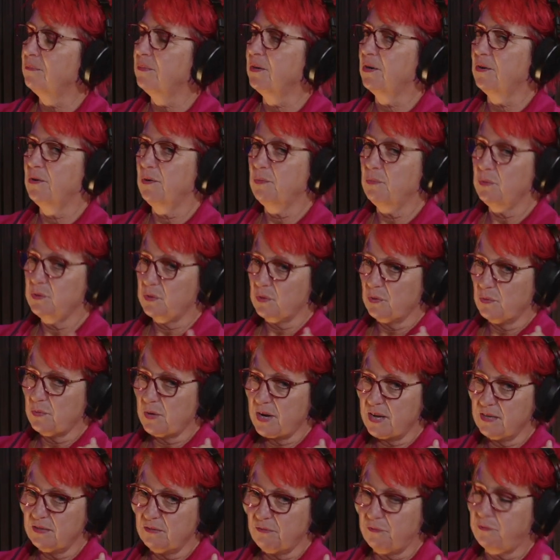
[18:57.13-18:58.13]
But it was
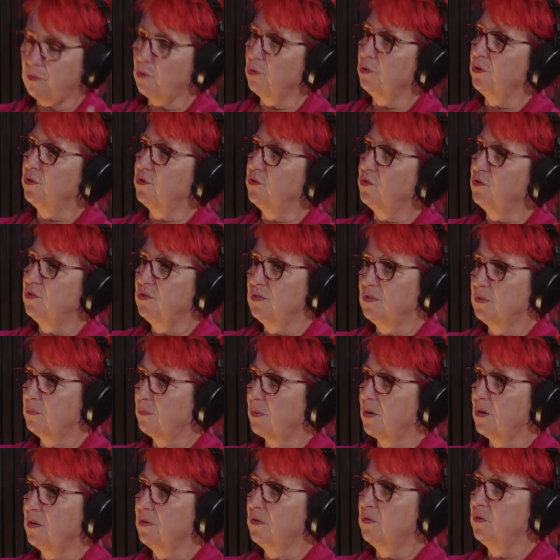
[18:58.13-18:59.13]
always for the students,
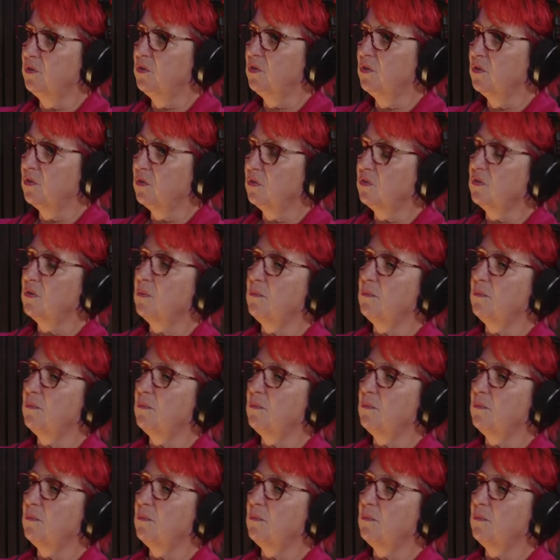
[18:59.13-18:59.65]
by the students.